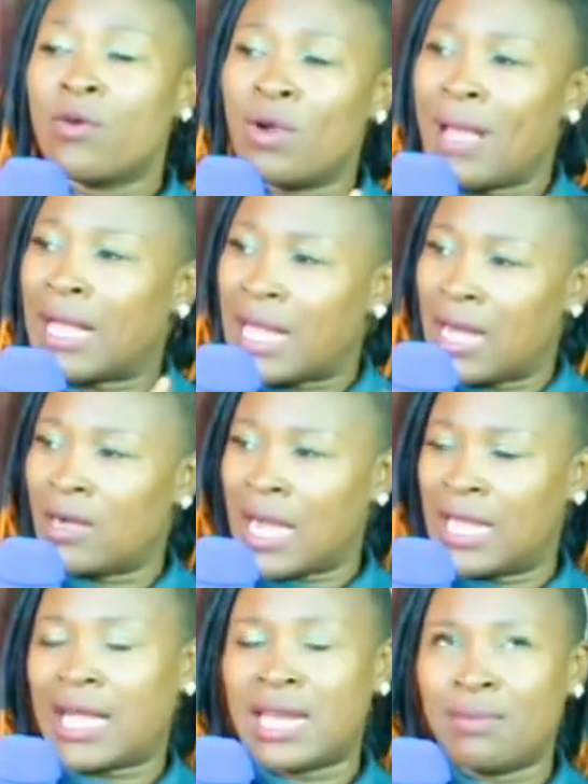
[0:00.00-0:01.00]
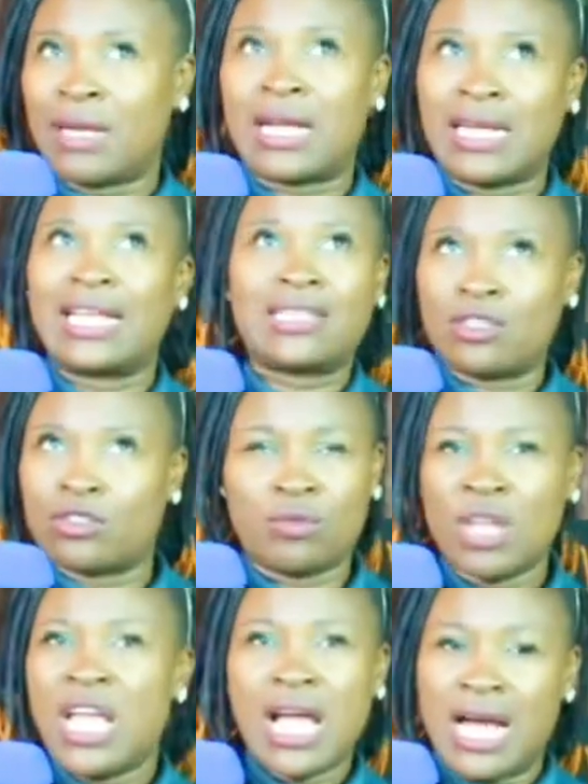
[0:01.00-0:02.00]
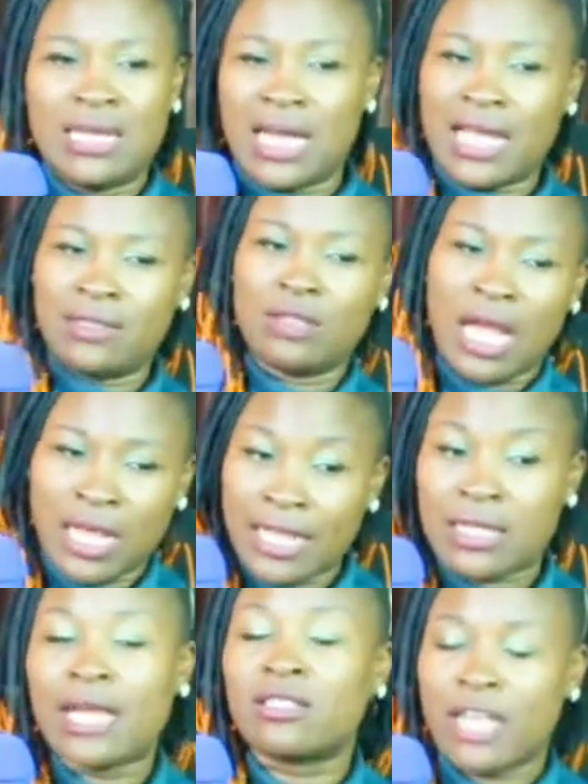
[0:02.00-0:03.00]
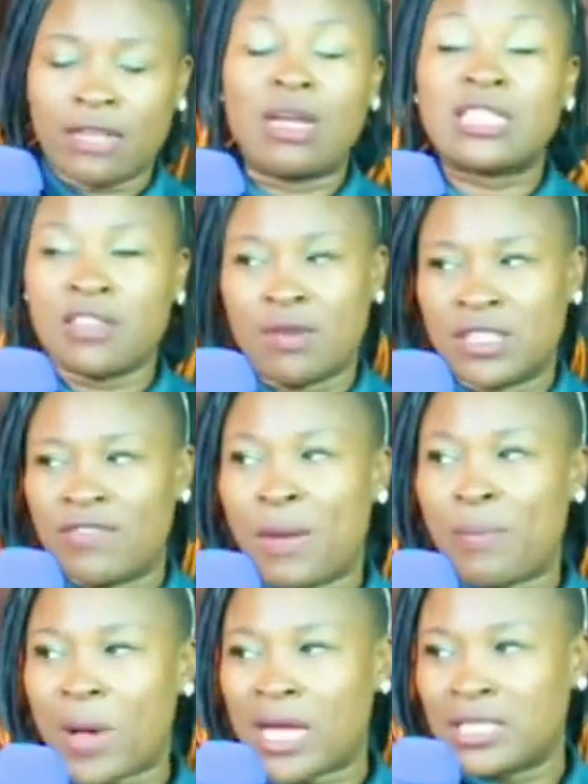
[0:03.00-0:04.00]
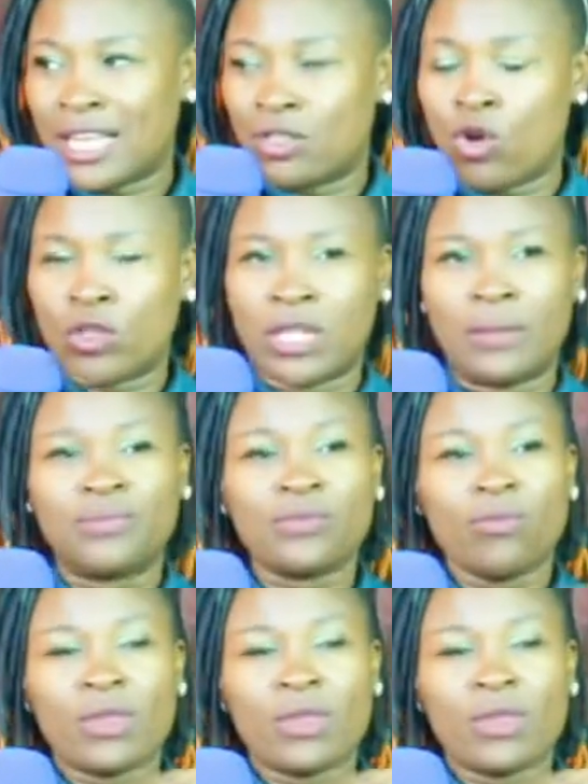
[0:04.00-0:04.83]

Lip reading: When I carry my car like this and I enter inside myself, I park inside the gutter.